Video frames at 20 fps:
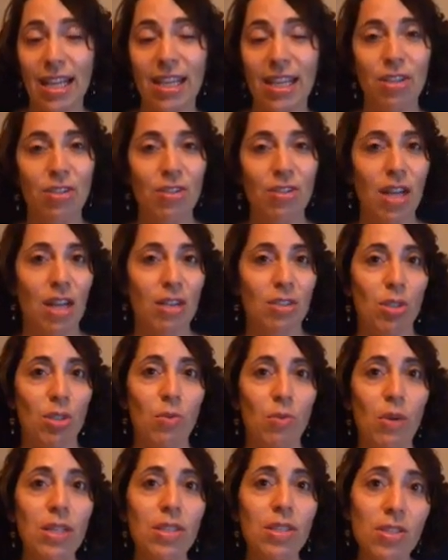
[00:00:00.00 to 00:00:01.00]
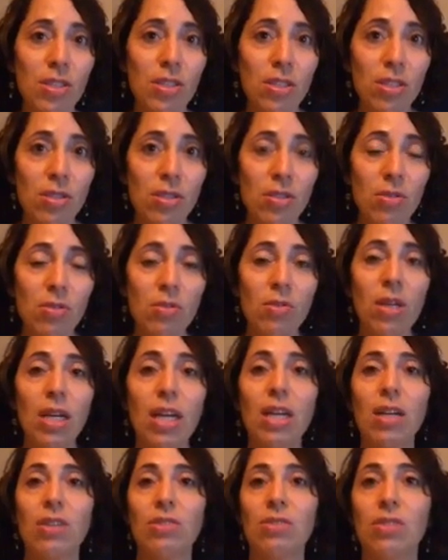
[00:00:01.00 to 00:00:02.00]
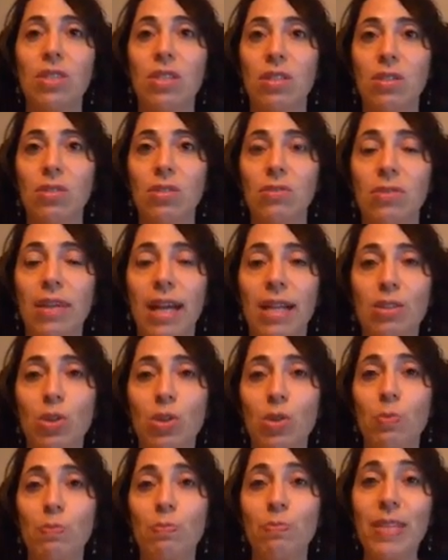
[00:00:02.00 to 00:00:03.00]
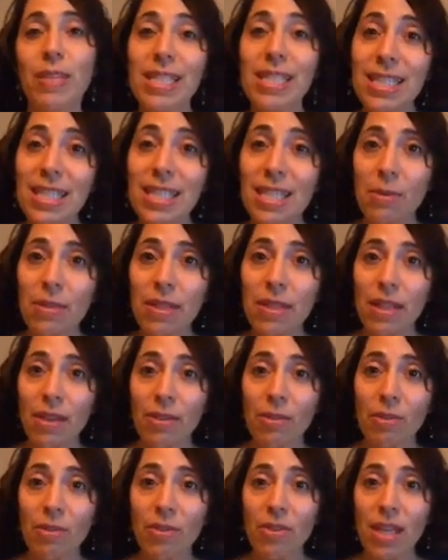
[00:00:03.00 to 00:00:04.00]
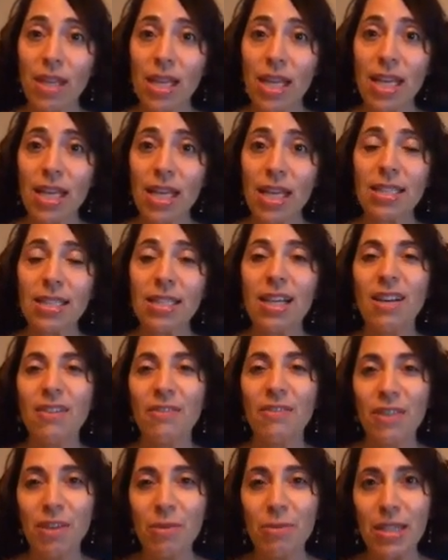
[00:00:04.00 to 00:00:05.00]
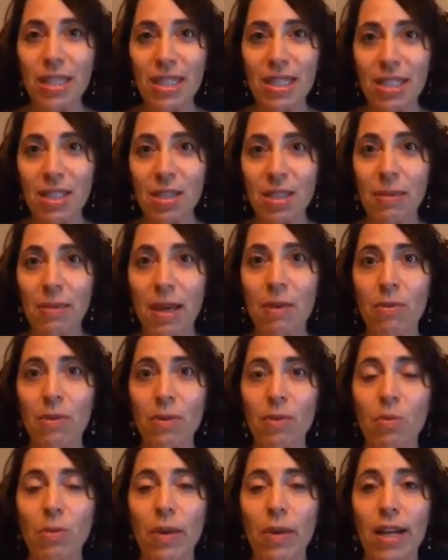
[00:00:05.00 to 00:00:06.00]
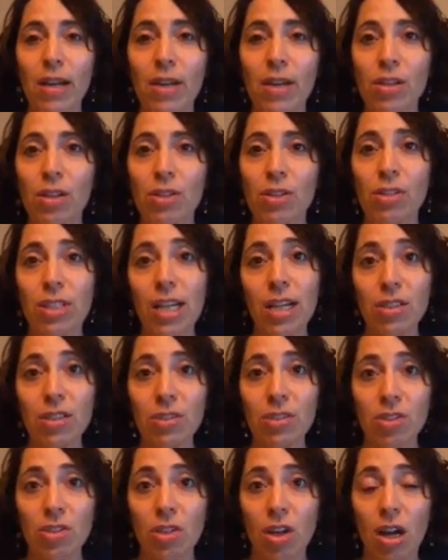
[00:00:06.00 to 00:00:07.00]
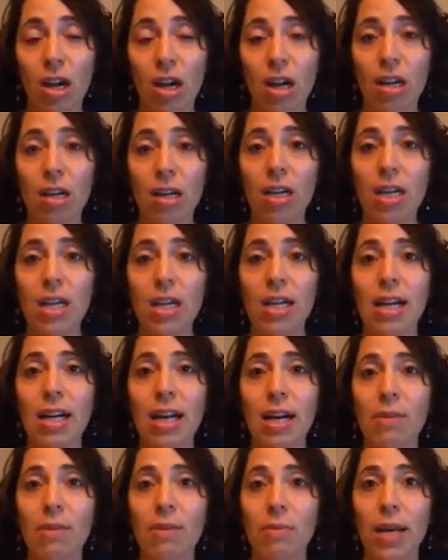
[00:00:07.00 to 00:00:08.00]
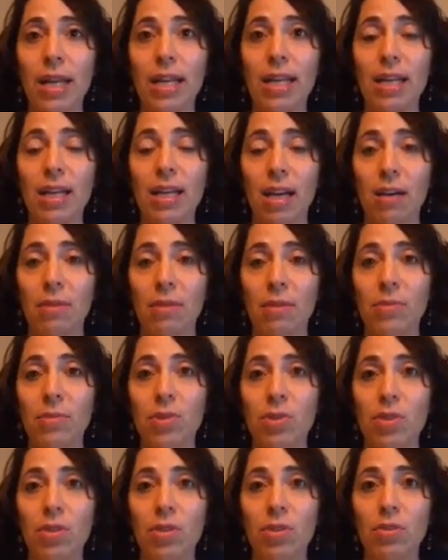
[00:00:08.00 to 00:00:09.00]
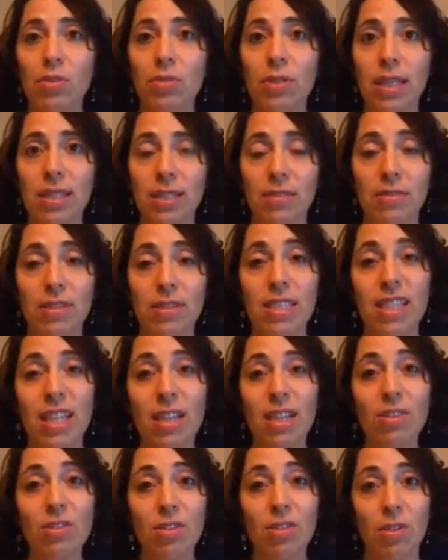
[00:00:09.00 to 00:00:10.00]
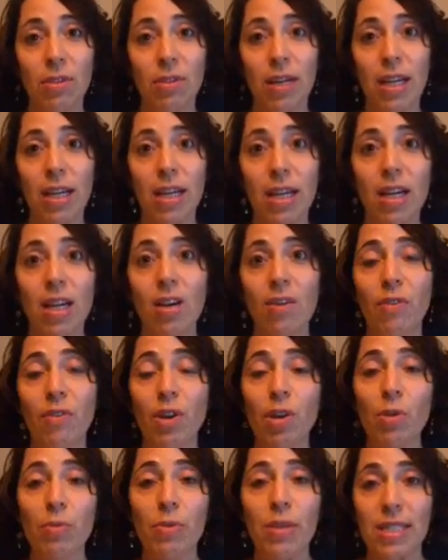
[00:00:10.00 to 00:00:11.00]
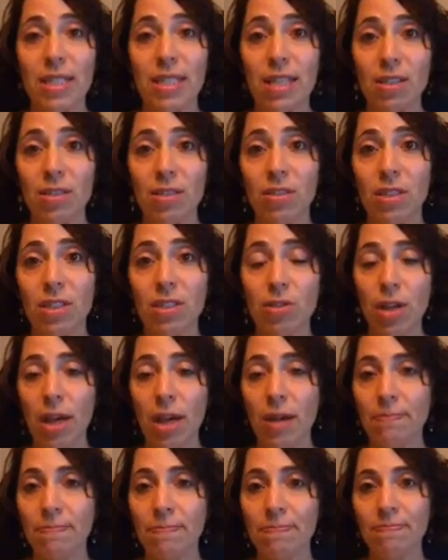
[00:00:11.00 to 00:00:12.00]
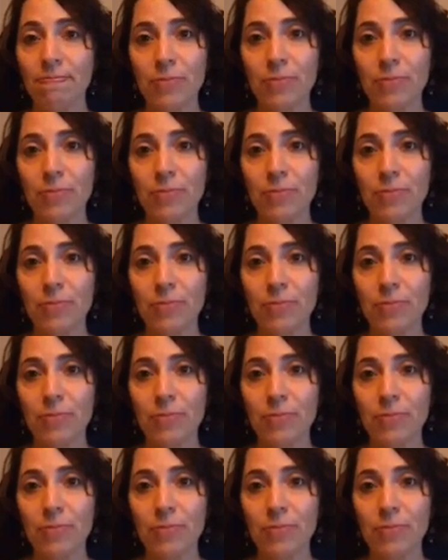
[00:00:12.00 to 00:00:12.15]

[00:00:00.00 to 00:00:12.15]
Like, are you not sure what to do? Do you get too busy with other things? Fill me in a little bit with where your challenges are when it comes to the activities that you're doing for your business or in your job.